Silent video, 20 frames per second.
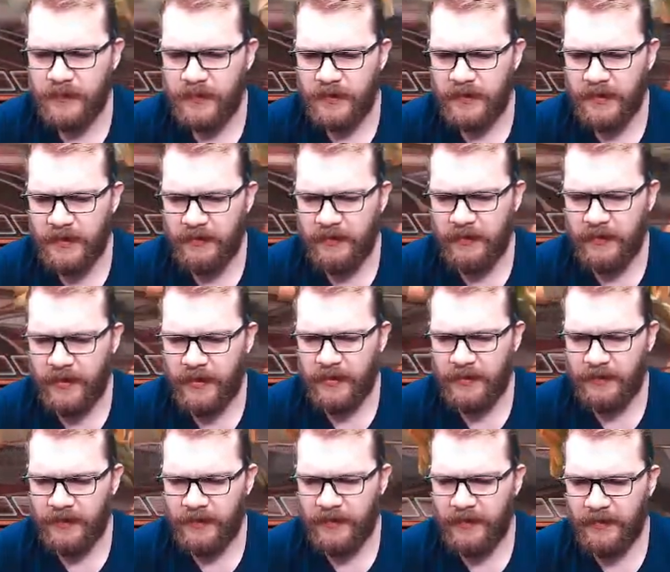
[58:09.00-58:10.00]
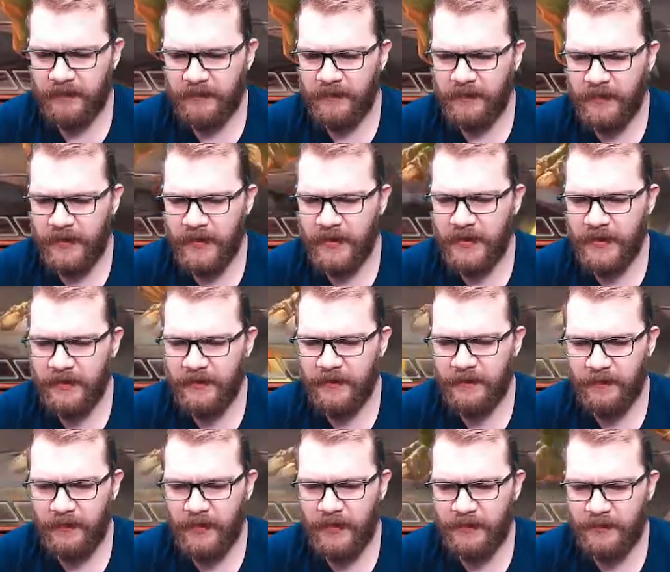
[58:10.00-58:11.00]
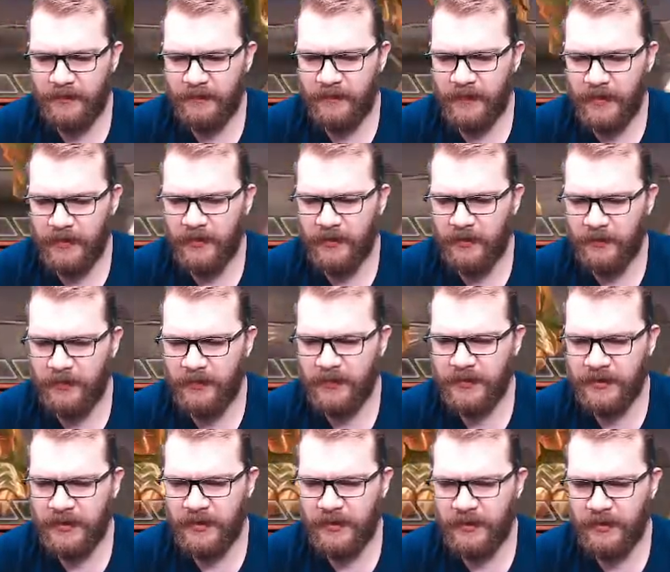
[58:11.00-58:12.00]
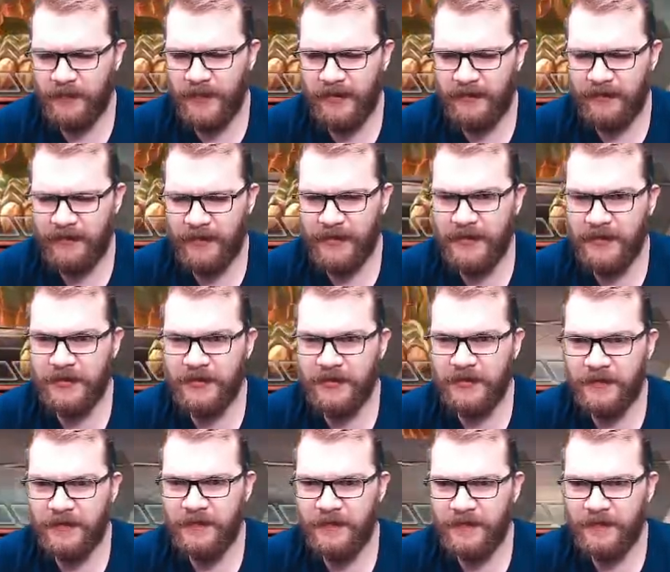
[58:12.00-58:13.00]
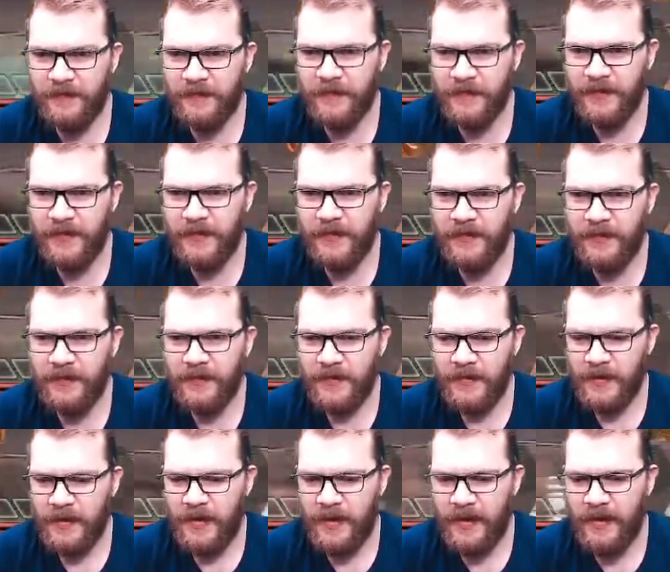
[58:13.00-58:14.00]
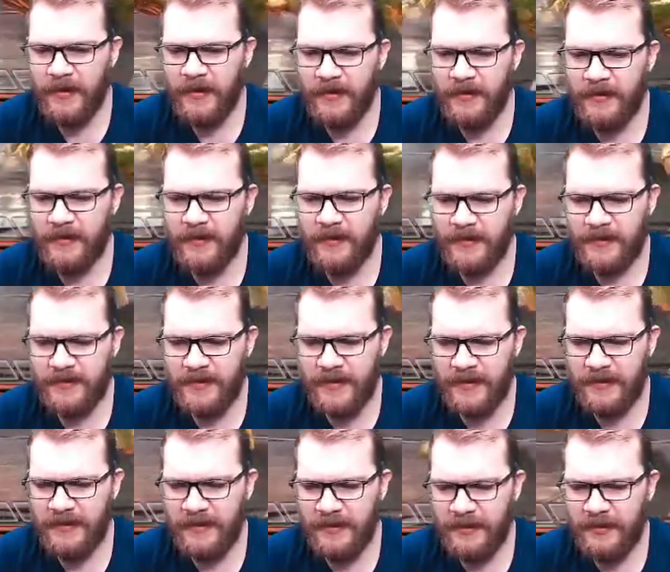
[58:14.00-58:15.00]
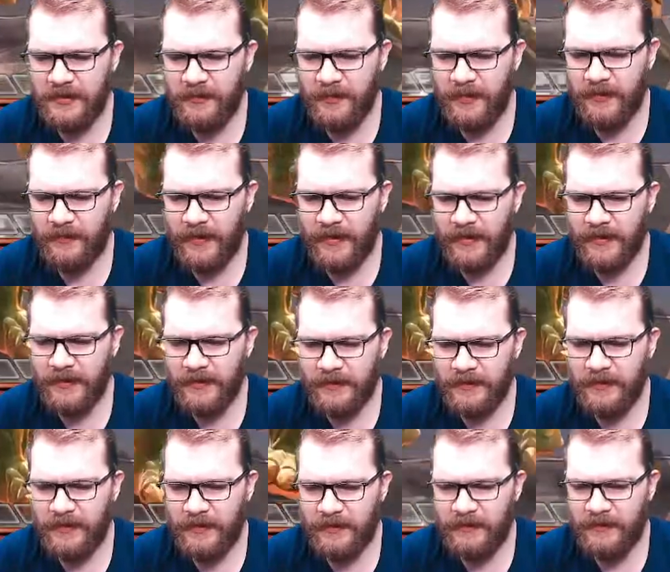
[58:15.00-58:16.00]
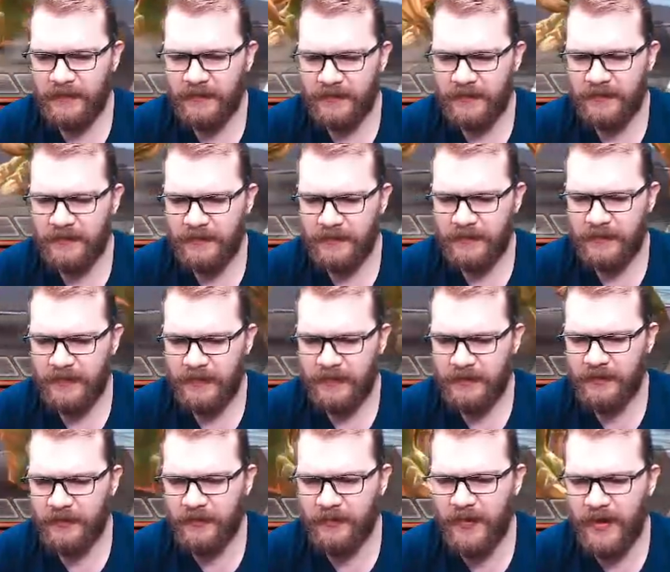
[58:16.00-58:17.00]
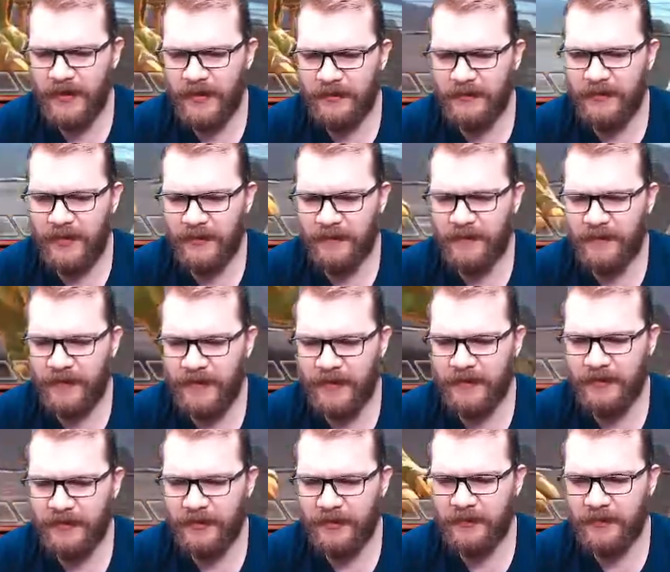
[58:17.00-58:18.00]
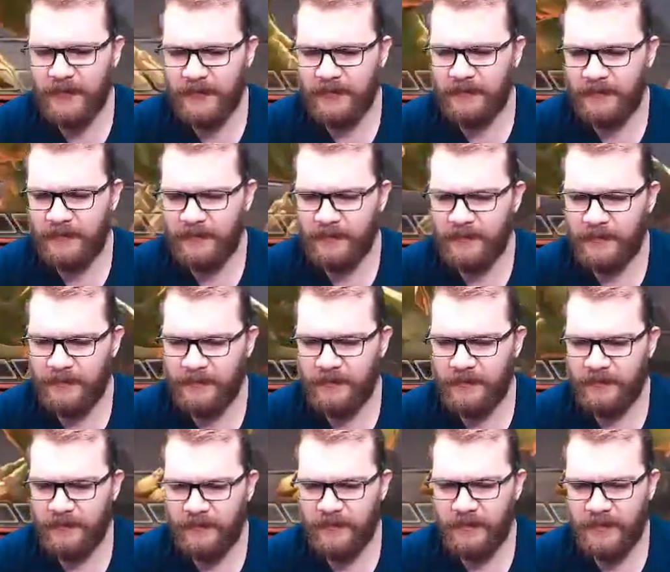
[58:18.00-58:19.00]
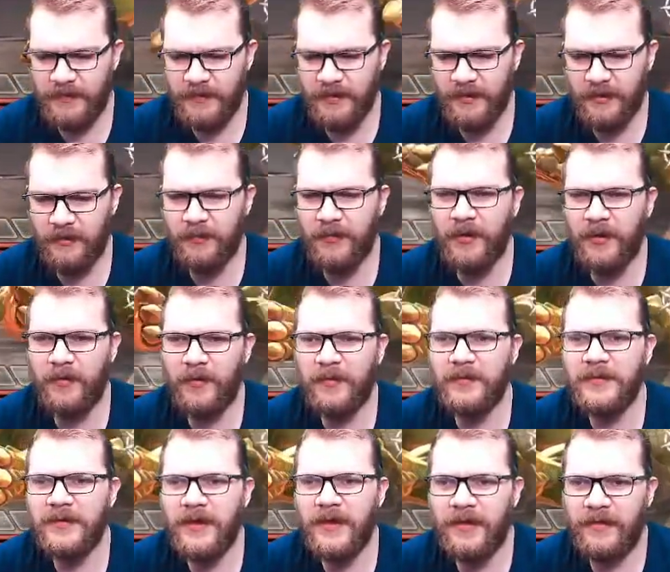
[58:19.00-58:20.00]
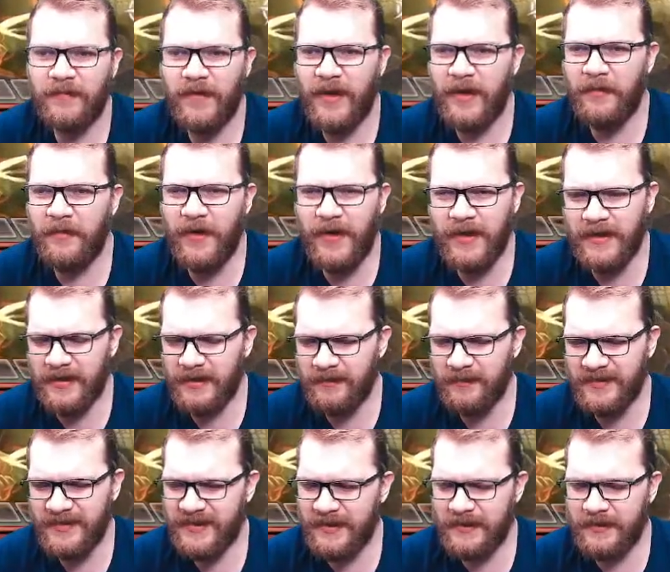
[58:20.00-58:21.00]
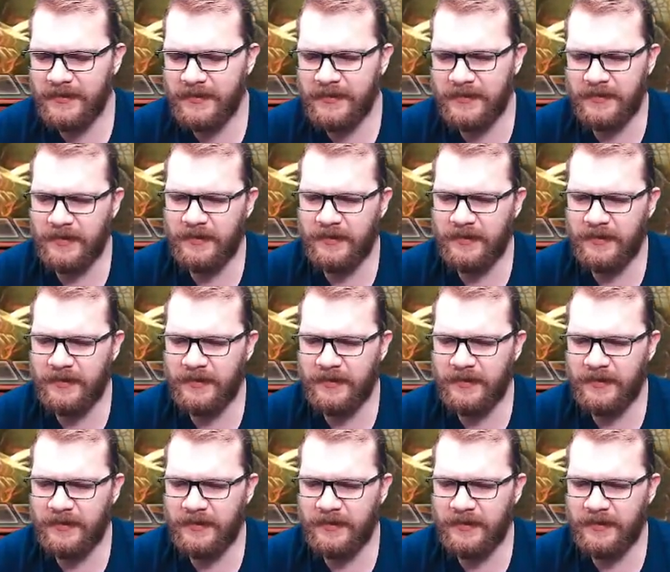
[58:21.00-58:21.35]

And here you are drink drinking? Well, I hope you enjoy your beverage. I Hulk does not need to be awakened, no. Took mine to rank 3 and duped. Zero problems. I awakened him since